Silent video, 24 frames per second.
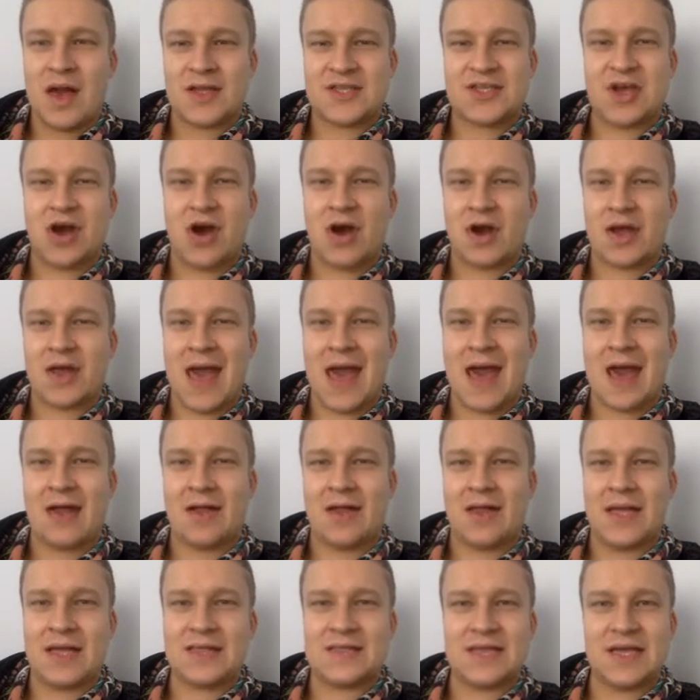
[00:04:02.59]
Target
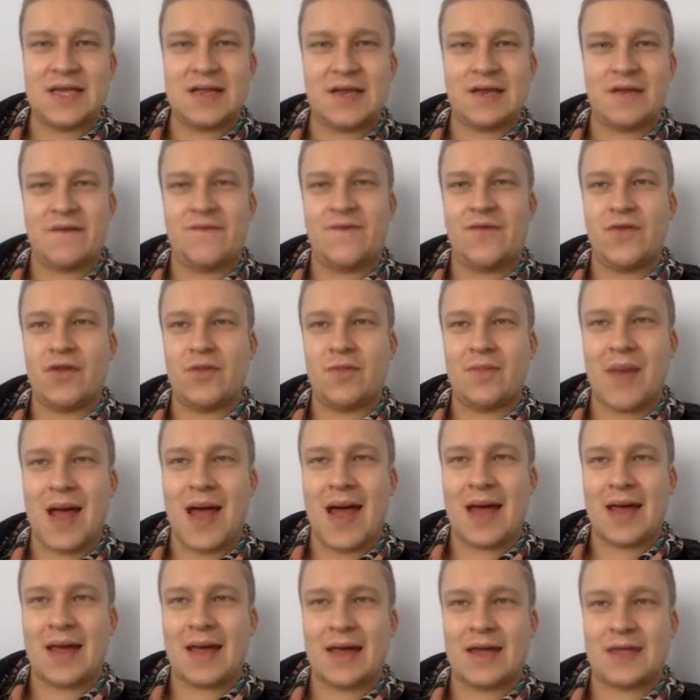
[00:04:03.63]
Elliot Daly at full
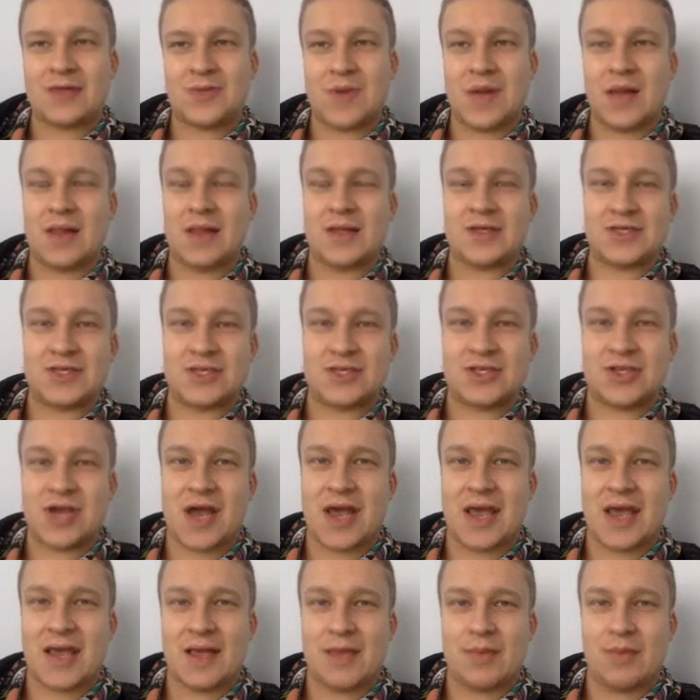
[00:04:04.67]
back, as well as
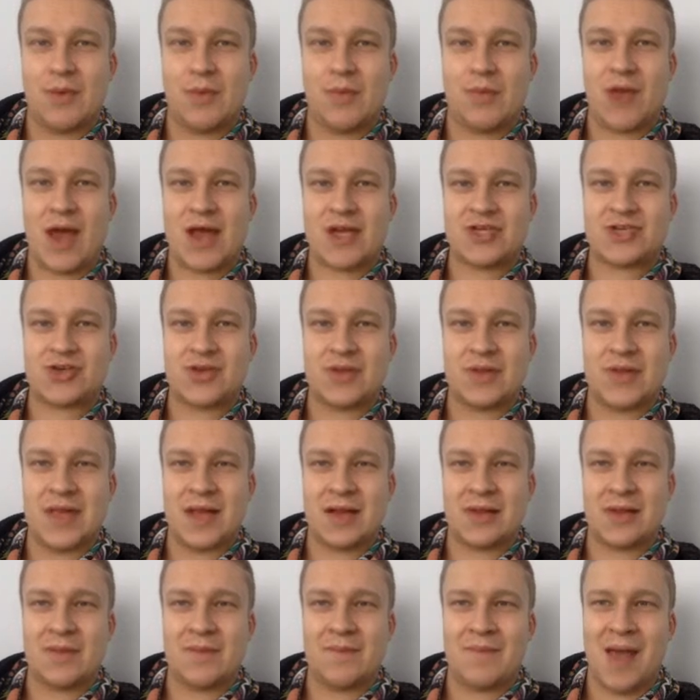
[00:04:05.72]
try and put pressure on the
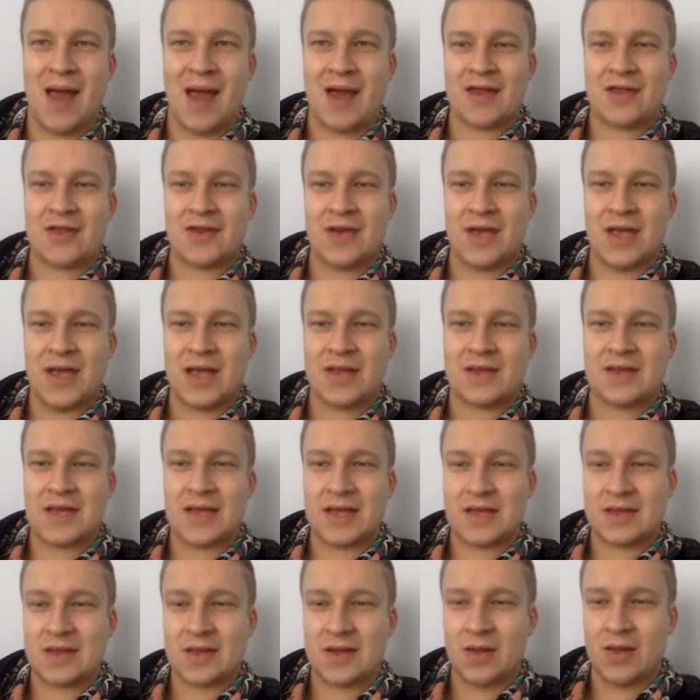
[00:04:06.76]
England back three. I
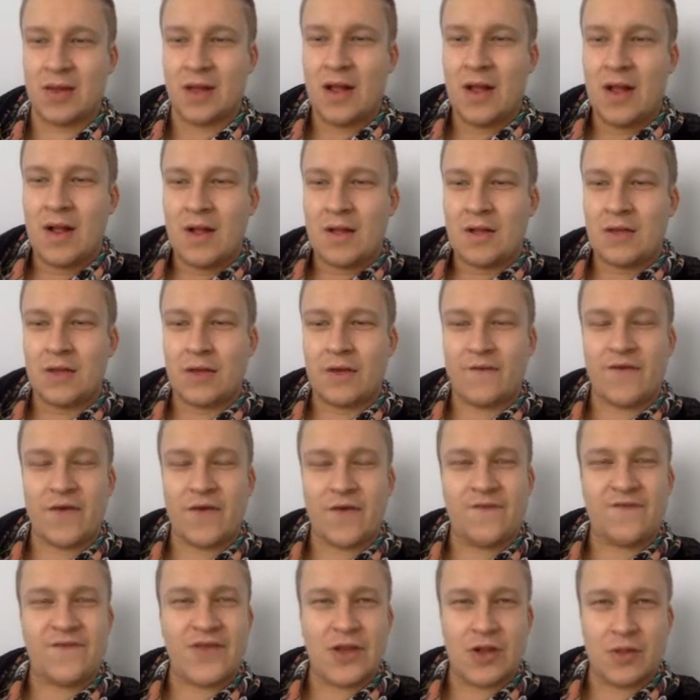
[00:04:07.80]
think they'll look
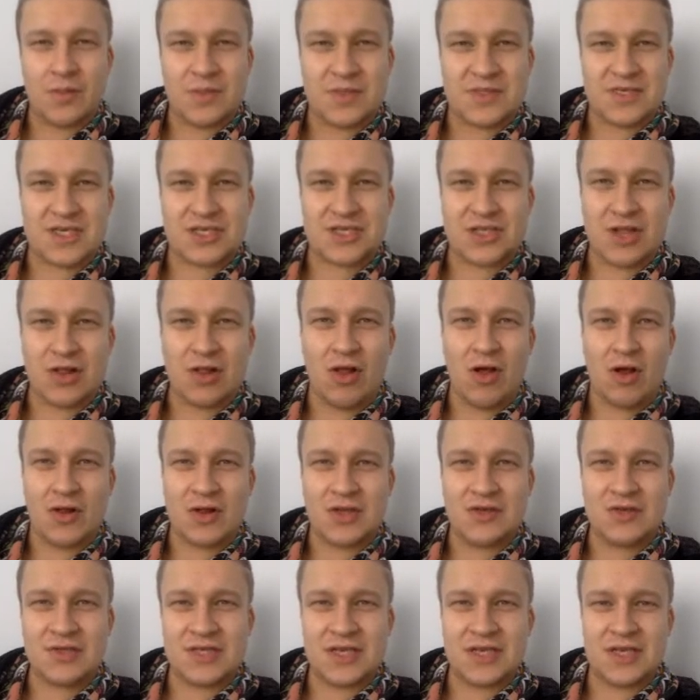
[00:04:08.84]
for field position a
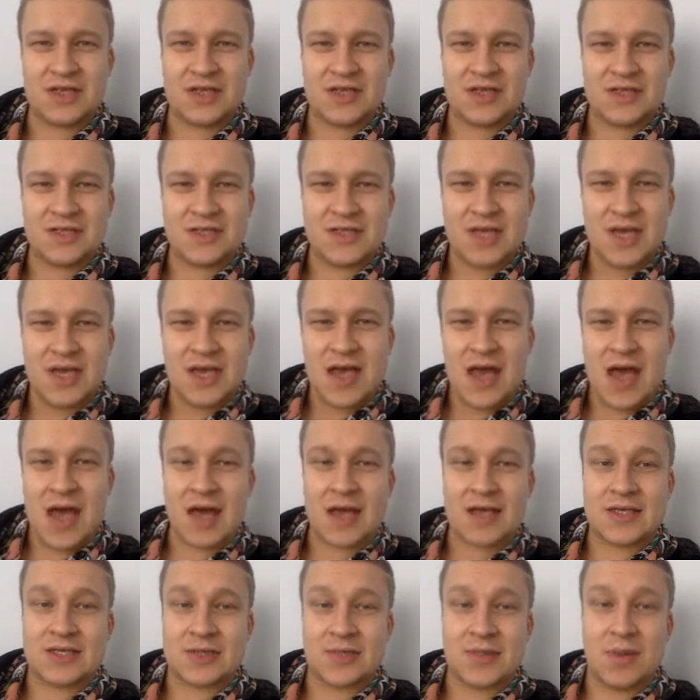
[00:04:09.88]
lot, New Zealand,
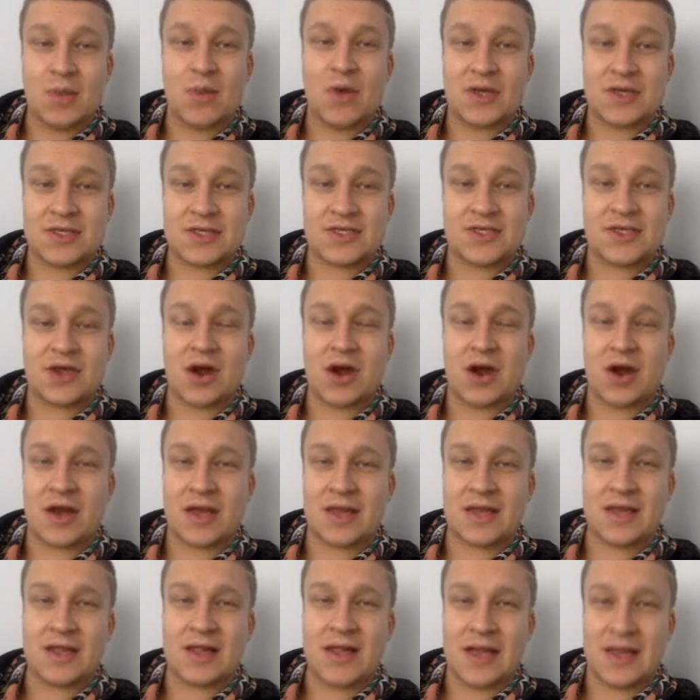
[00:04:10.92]
because they'll be wanting to
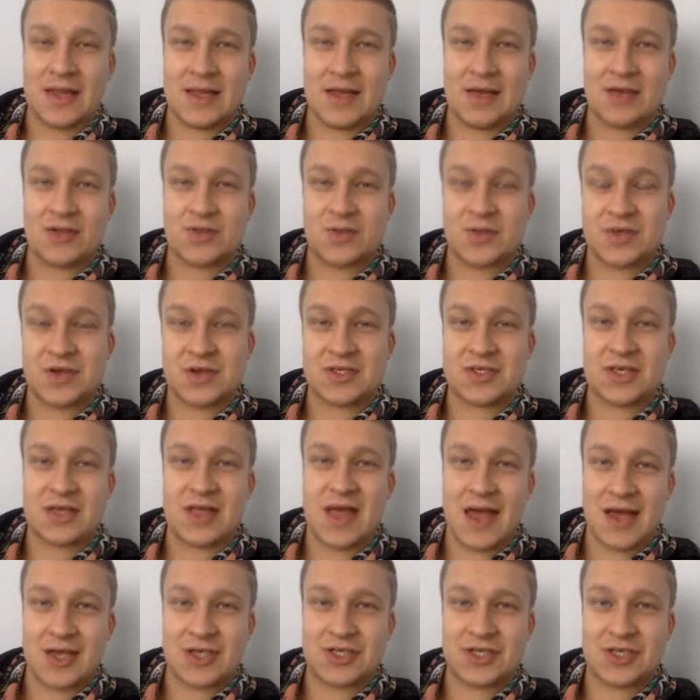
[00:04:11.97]
target the lineouts with their
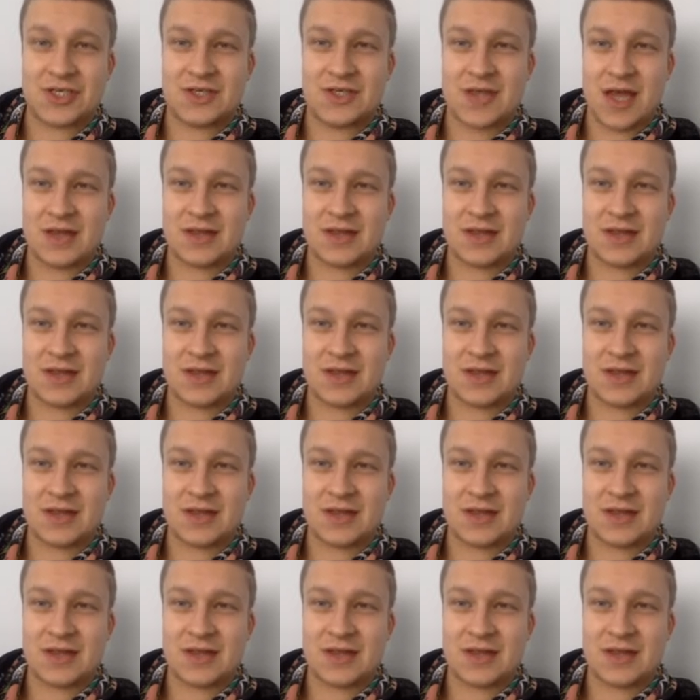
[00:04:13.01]
selection.